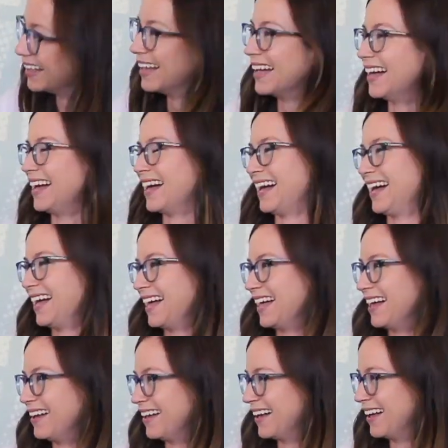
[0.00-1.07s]

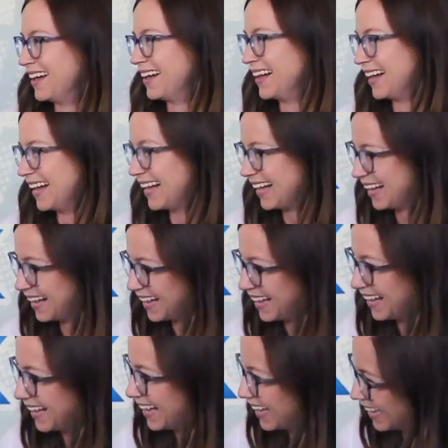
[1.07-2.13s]

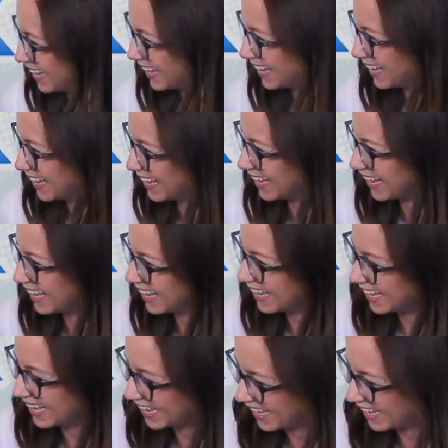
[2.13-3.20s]

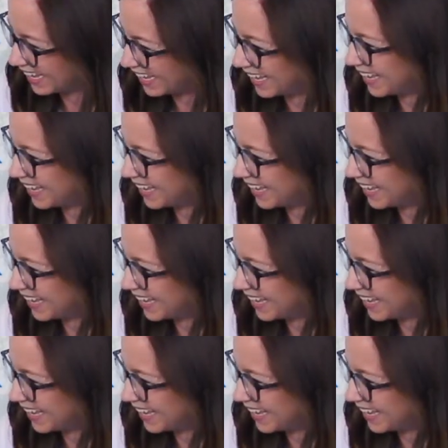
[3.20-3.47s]
This person isn't speaking.